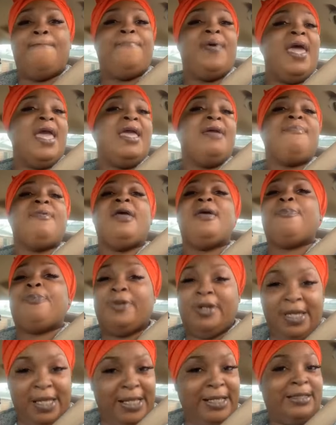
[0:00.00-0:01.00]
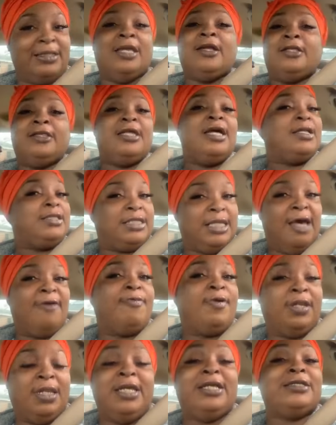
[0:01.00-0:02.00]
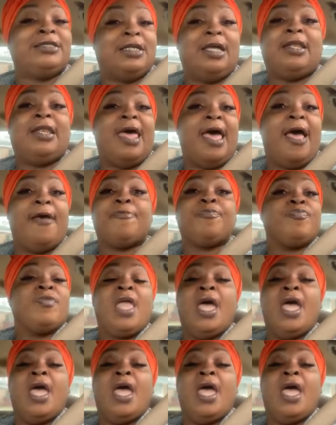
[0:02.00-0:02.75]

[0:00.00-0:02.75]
baby, please, the devil is a lie.